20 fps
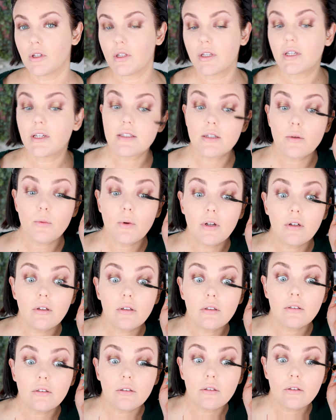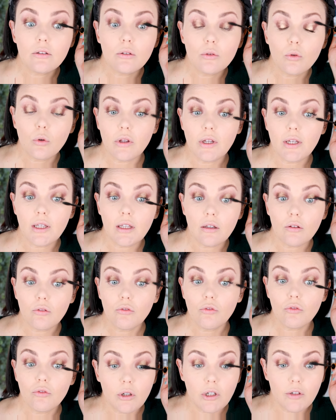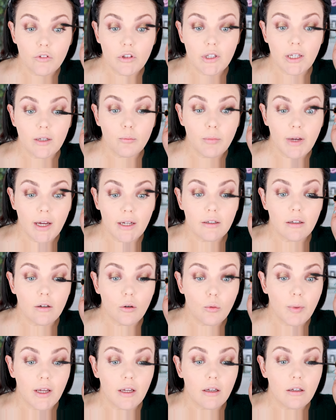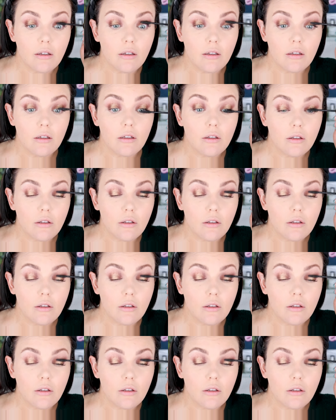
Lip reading: the Lisa one or the GIF or even like Bad Girl Bang.